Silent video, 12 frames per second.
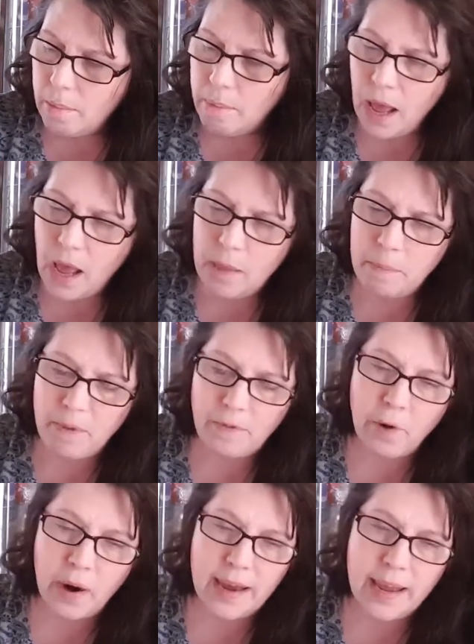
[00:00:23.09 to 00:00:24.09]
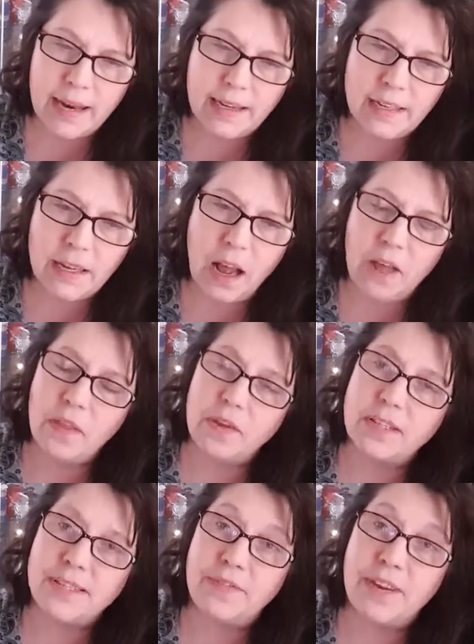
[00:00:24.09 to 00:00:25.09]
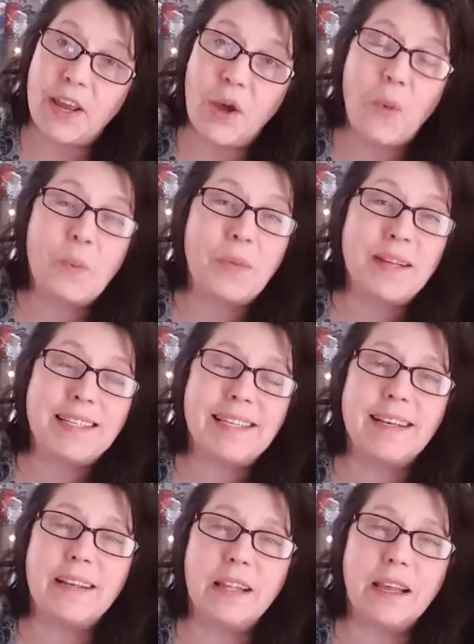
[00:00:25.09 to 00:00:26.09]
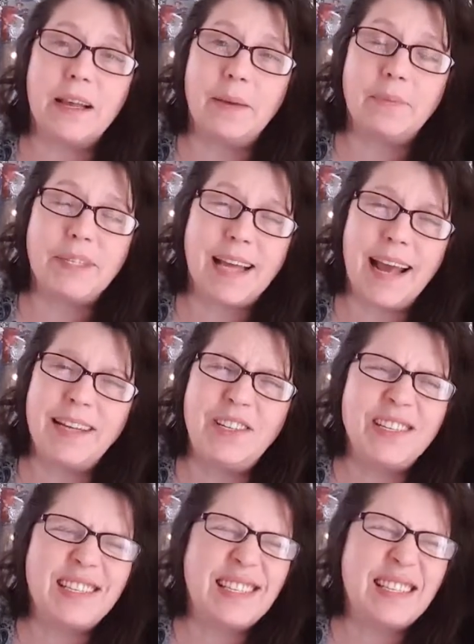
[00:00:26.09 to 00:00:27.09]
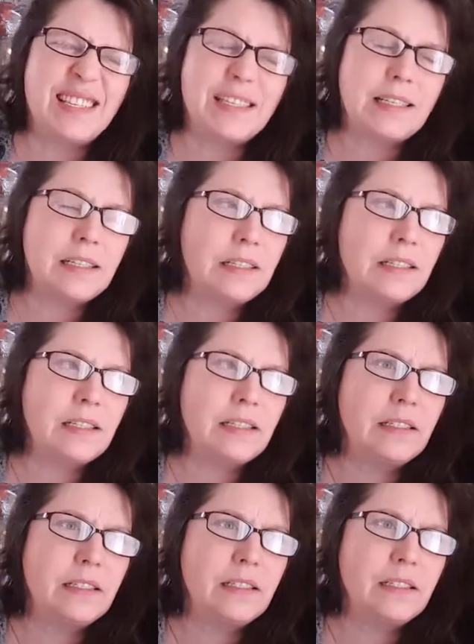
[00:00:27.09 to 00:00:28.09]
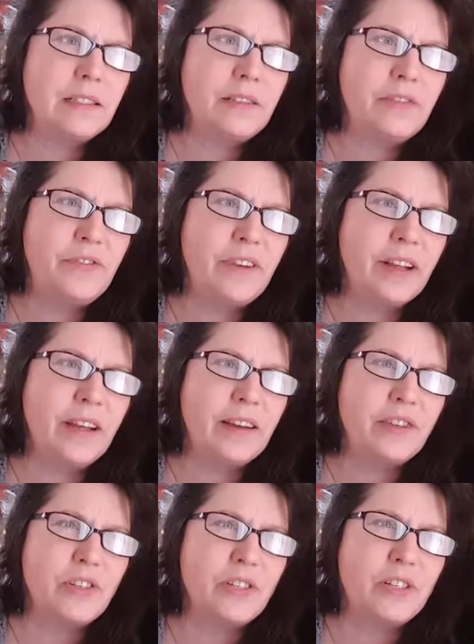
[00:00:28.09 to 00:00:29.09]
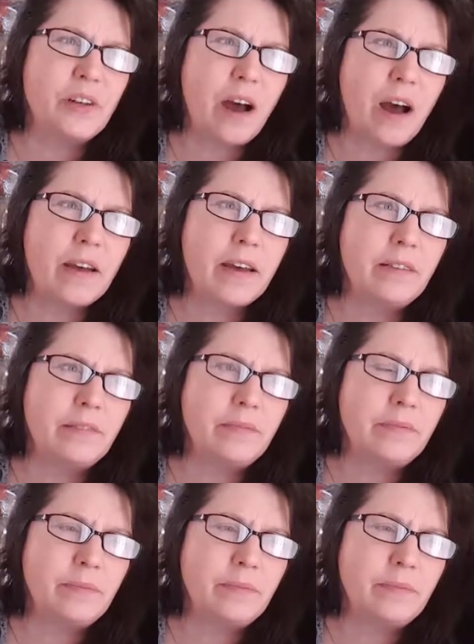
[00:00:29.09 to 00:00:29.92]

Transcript: But before I get into all those video bits and clips, I just feel like just talking.